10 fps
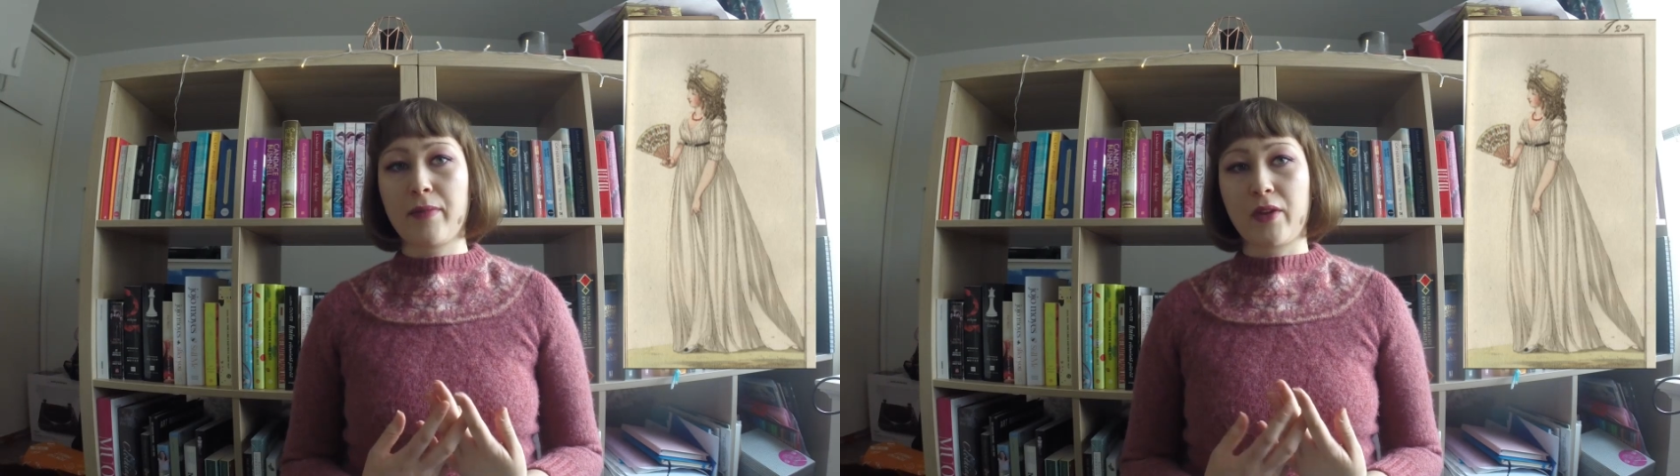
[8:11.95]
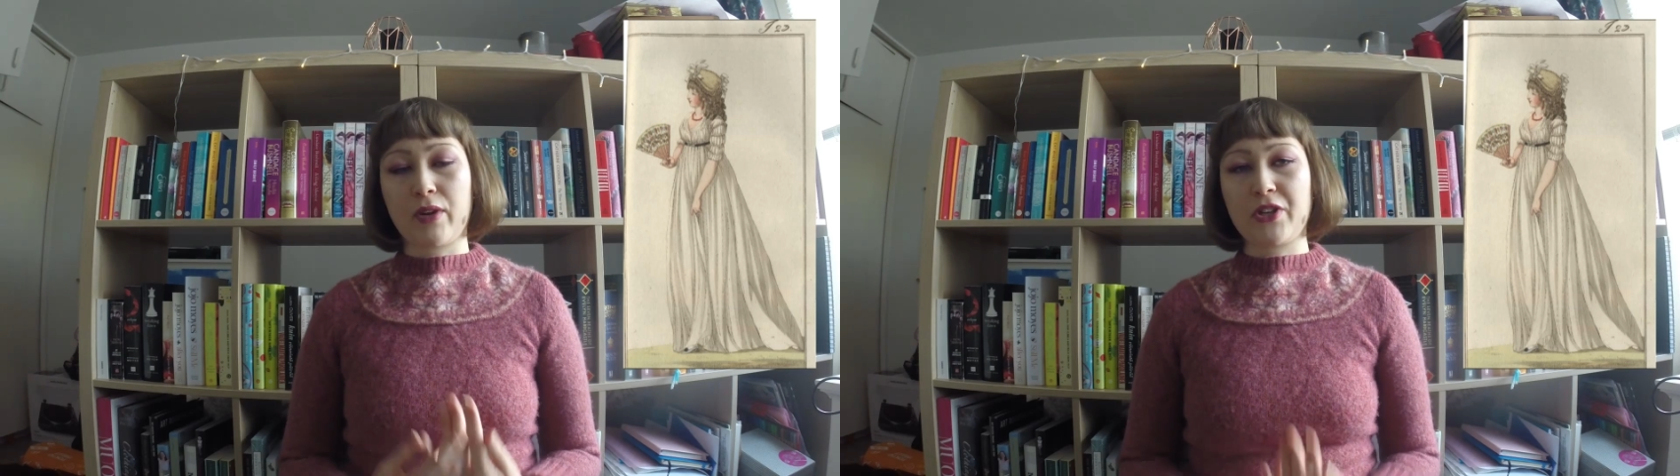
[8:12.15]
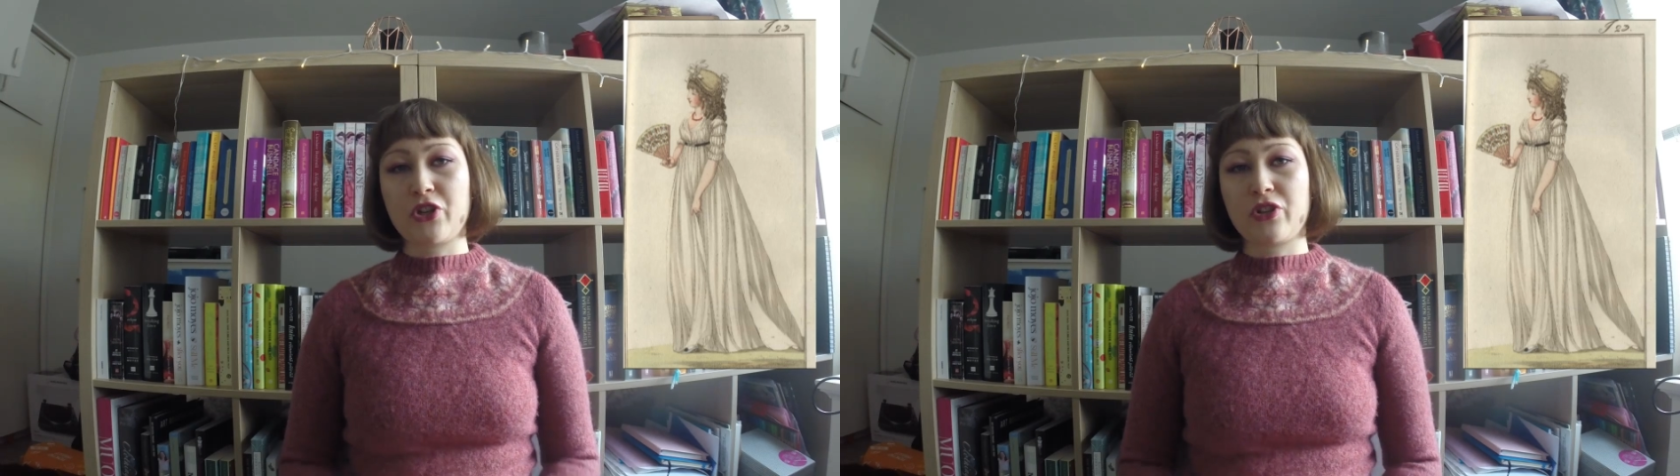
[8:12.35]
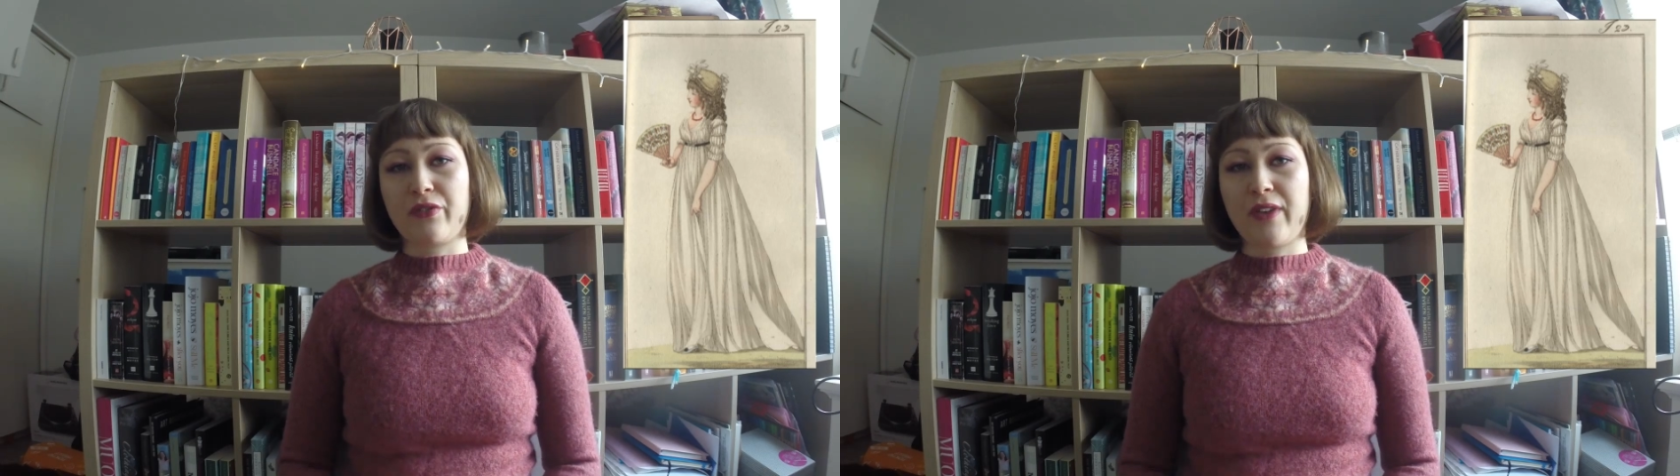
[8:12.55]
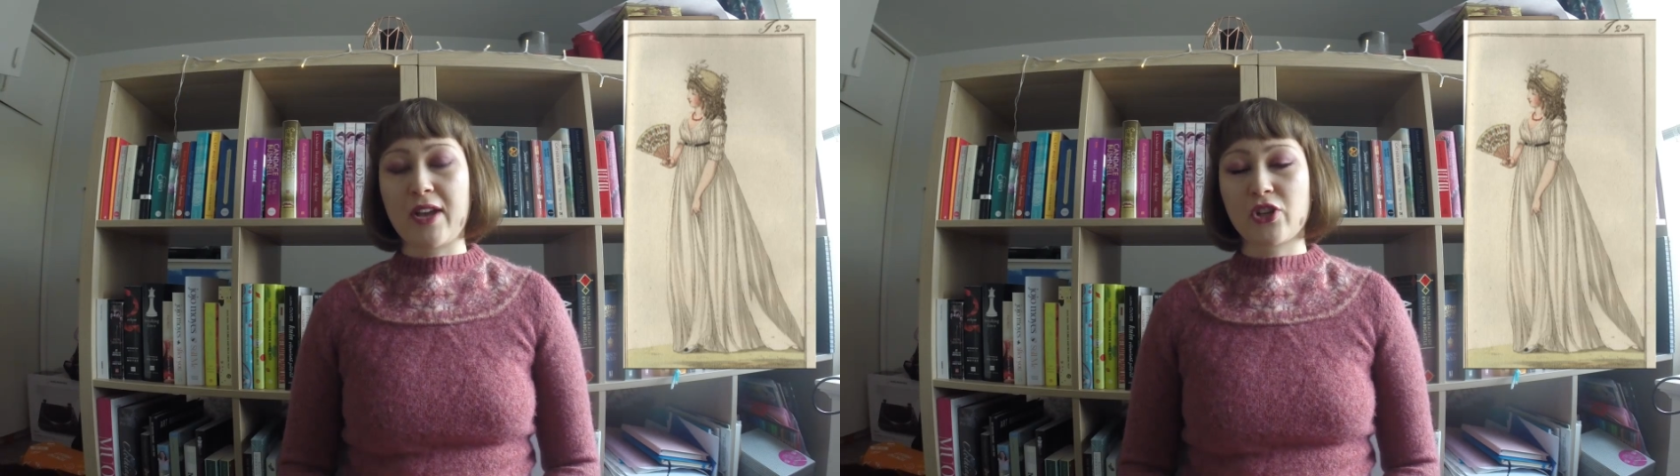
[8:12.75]
Regency
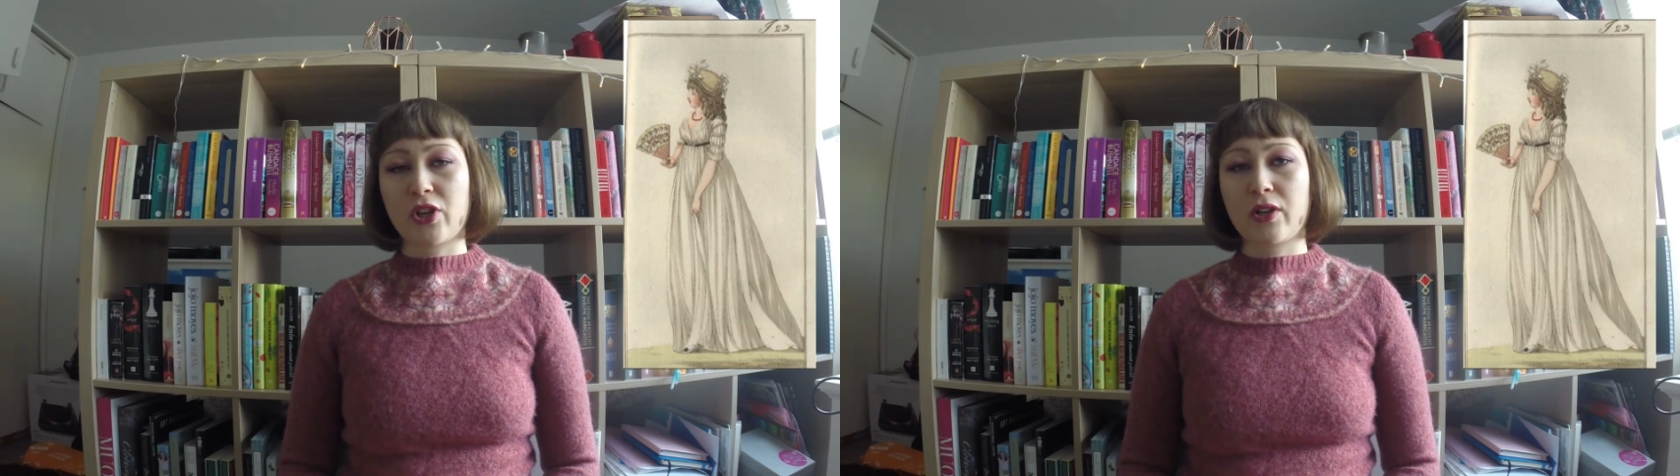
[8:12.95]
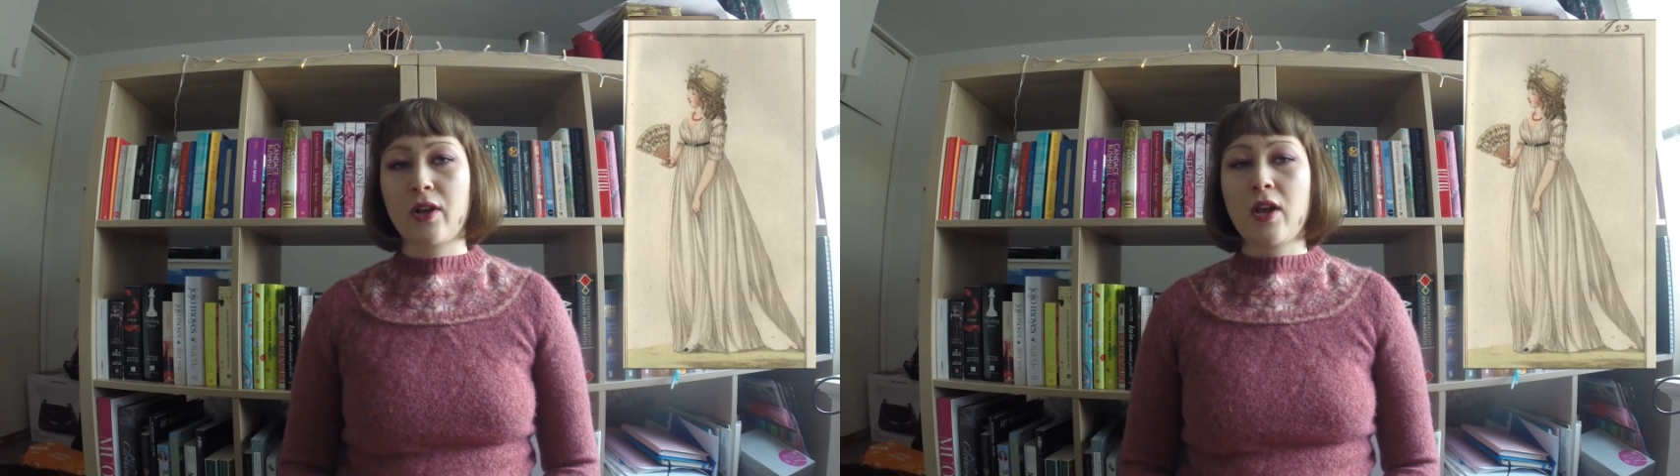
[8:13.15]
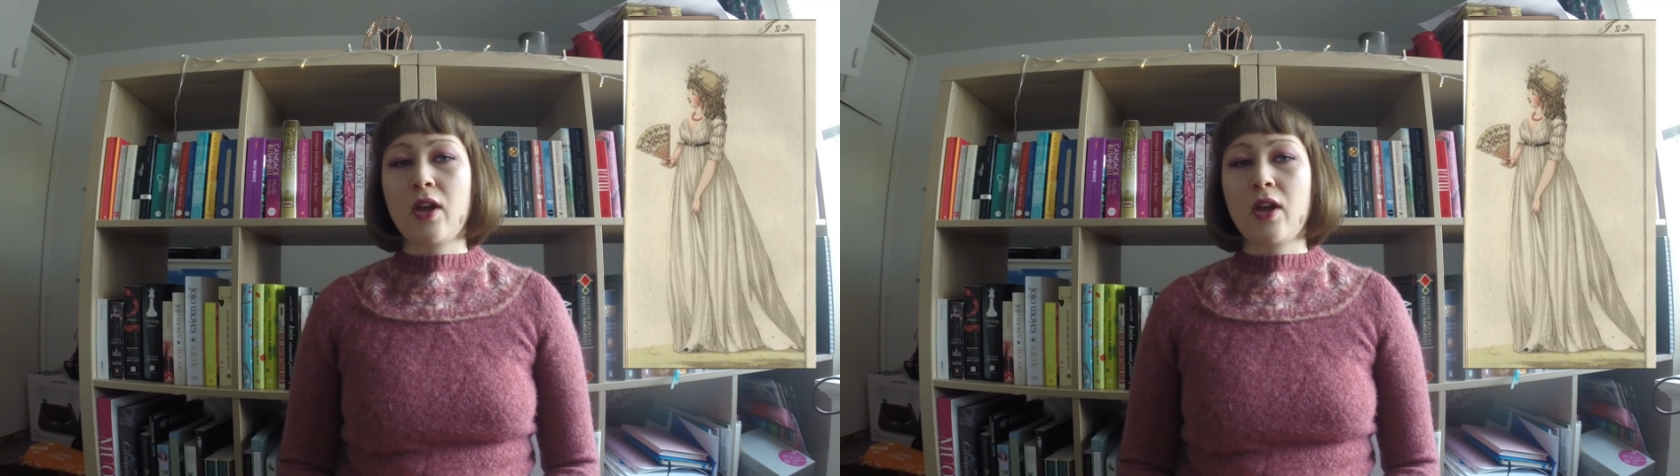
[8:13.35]
fashion.